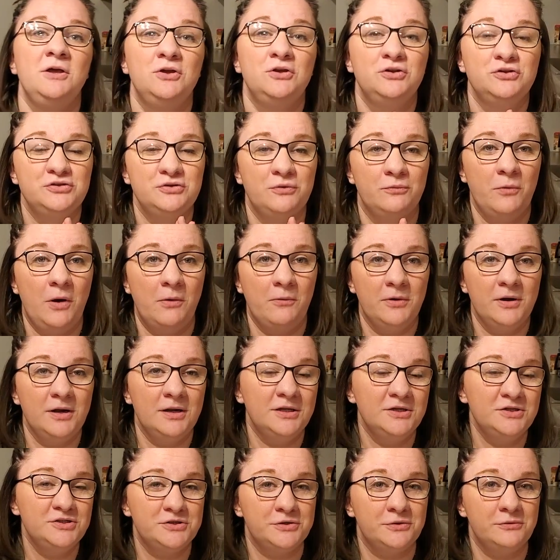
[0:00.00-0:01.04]
So what we're
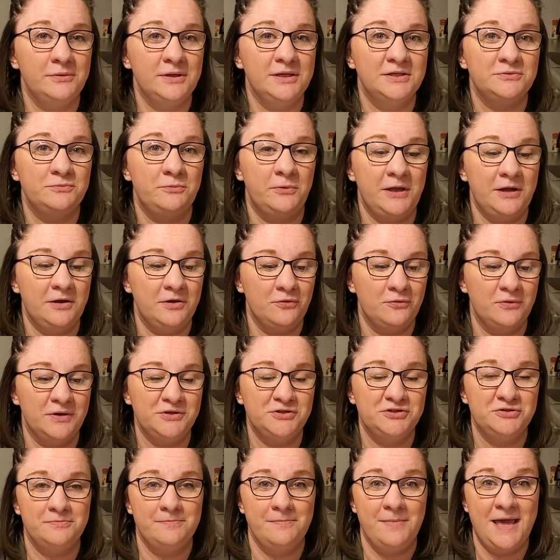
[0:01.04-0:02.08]
going to do is we are going
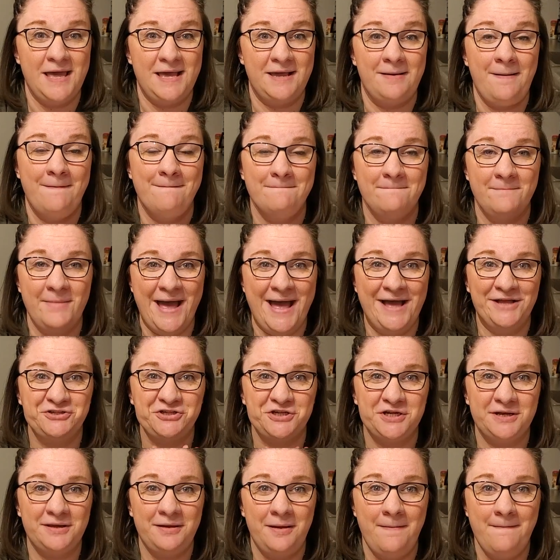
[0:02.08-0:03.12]
to make
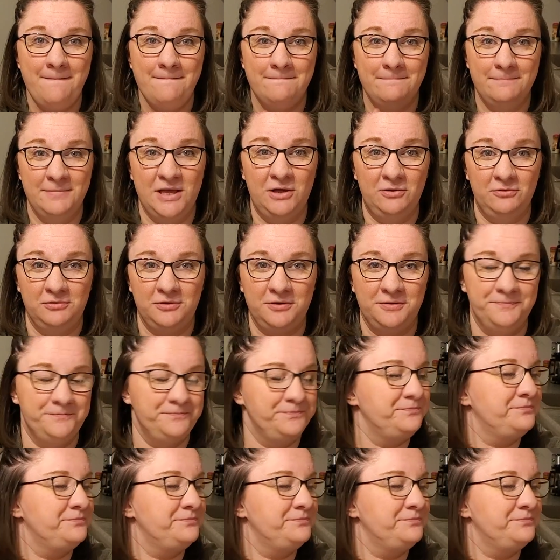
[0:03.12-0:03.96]
magic milk.